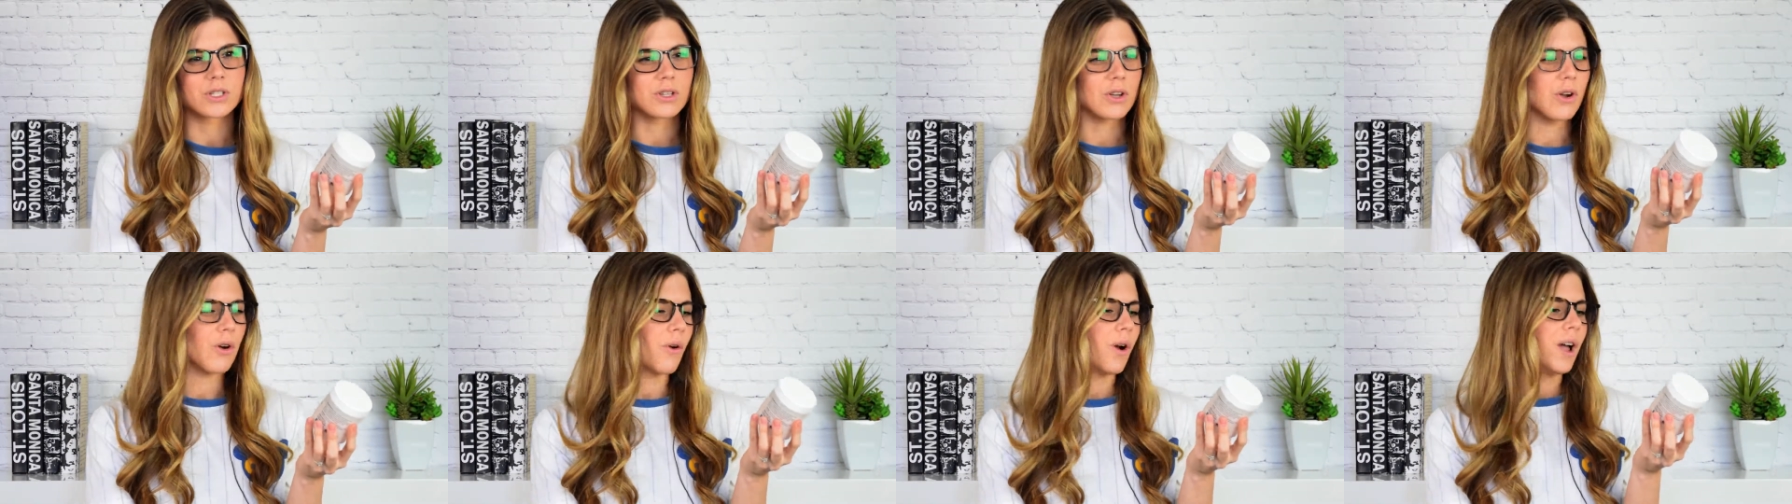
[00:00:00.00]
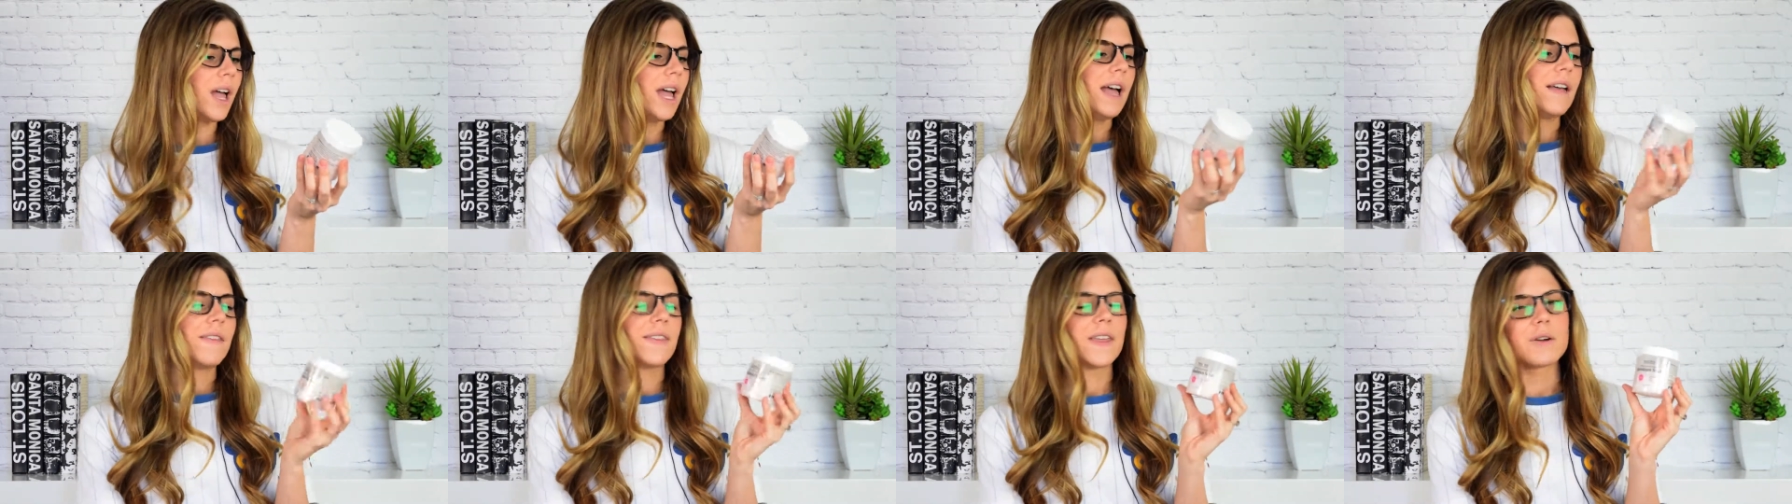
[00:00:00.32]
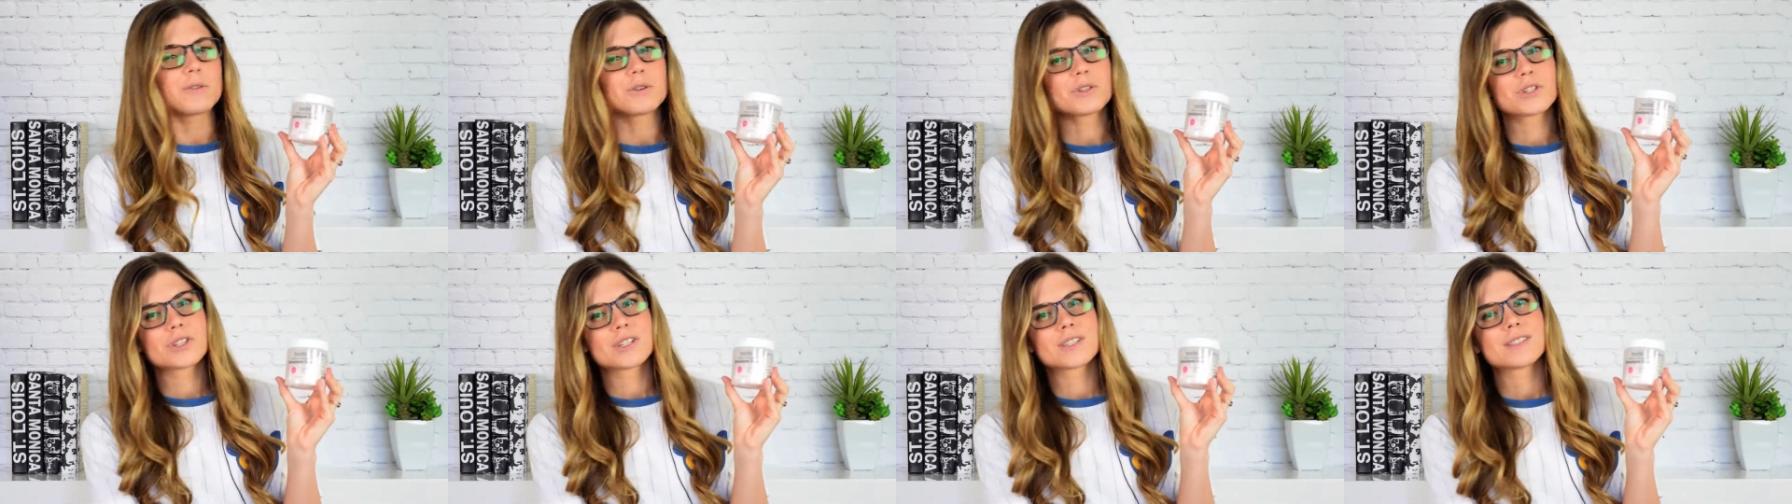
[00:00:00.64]
So
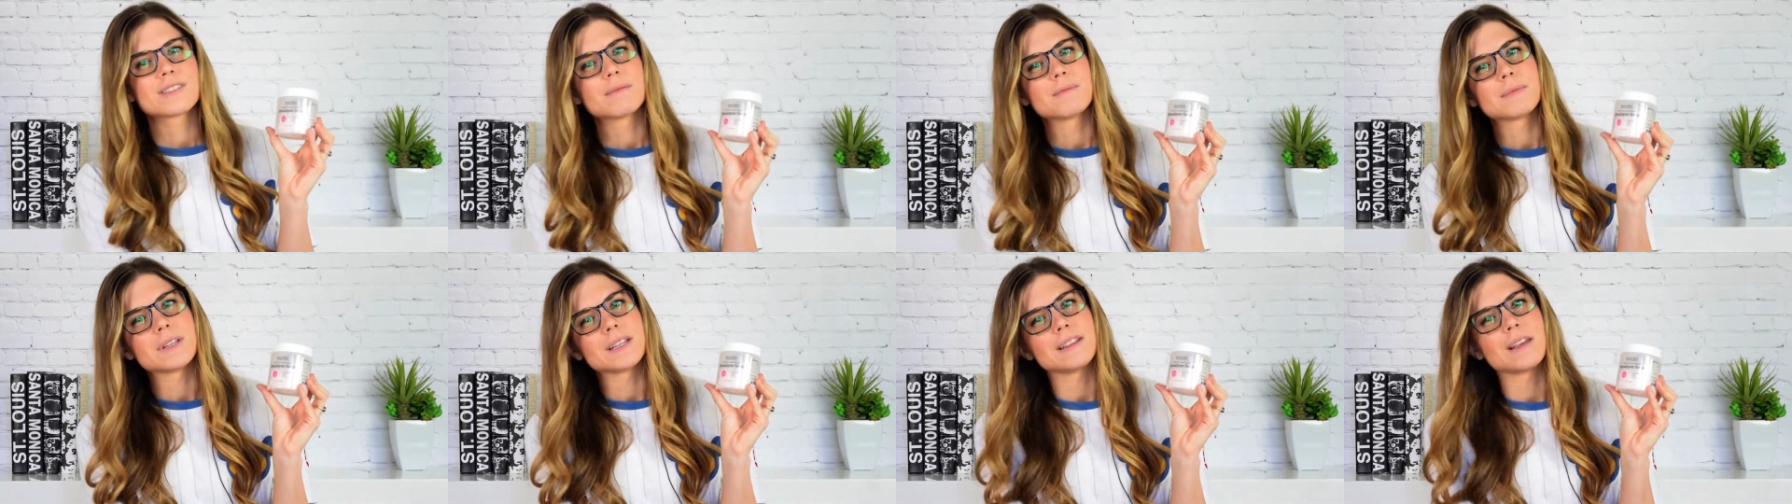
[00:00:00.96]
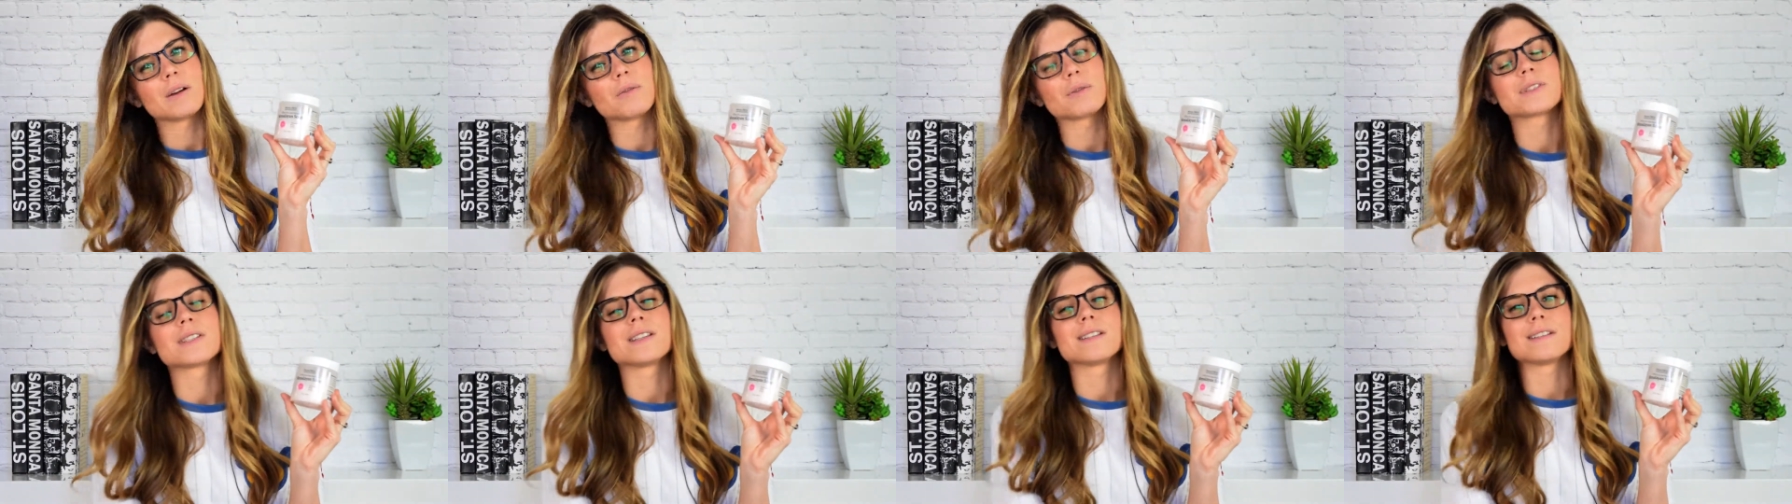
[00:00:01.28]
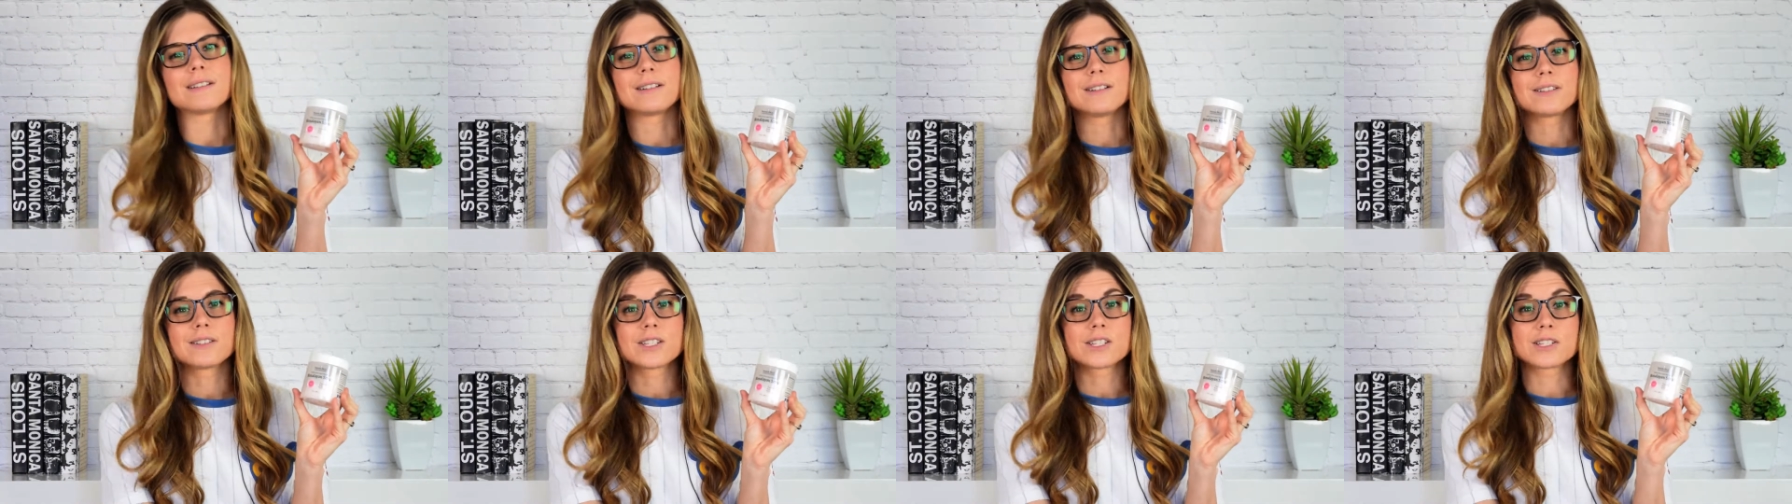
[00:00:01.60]
that was just something that was a
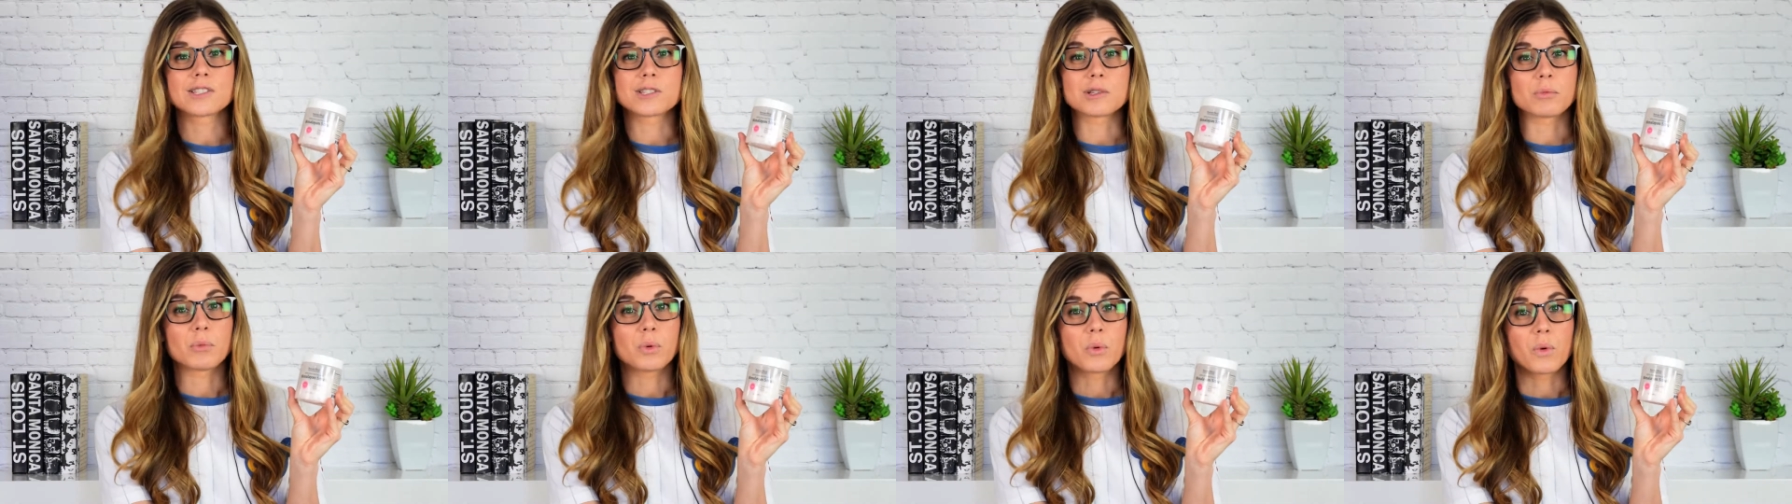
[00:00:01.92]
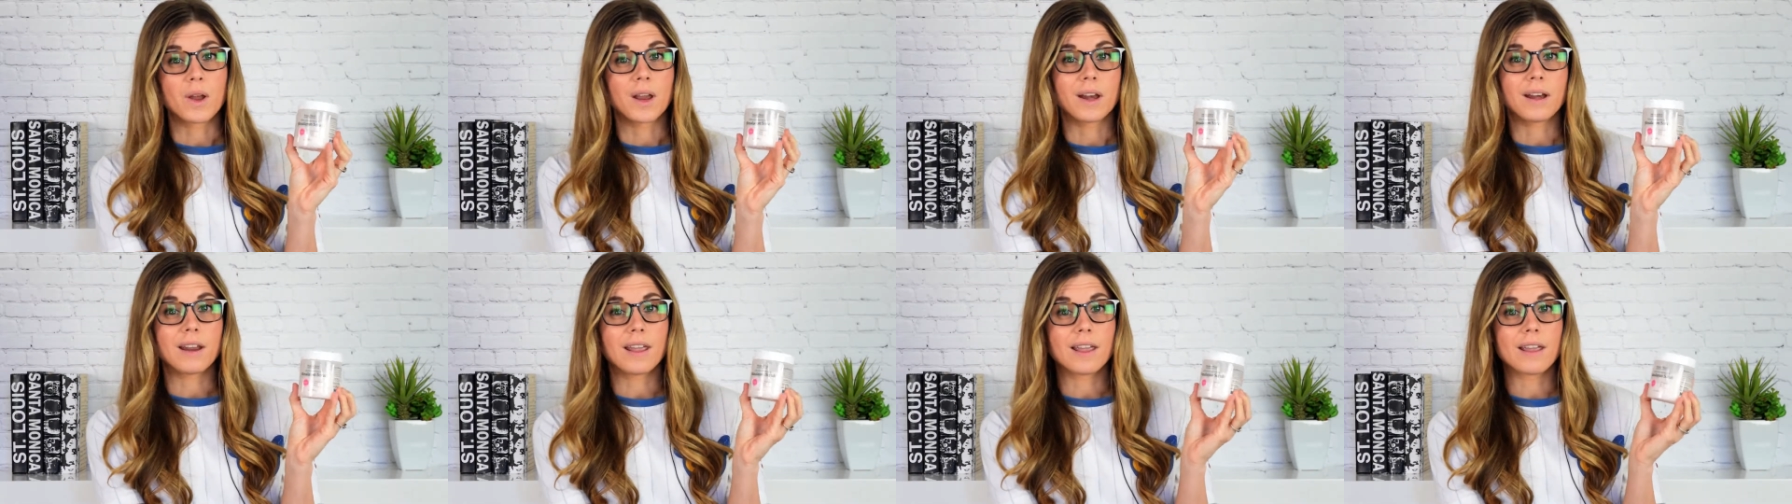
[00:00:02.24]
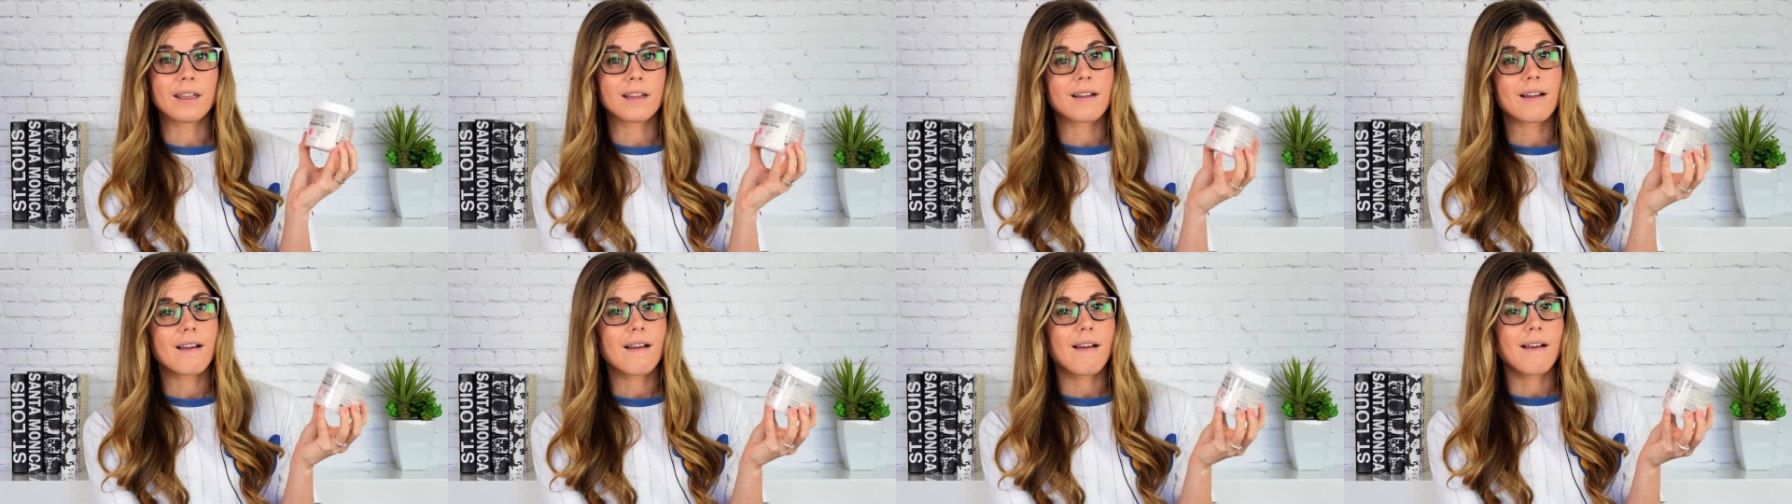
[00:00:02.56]
little disappointing.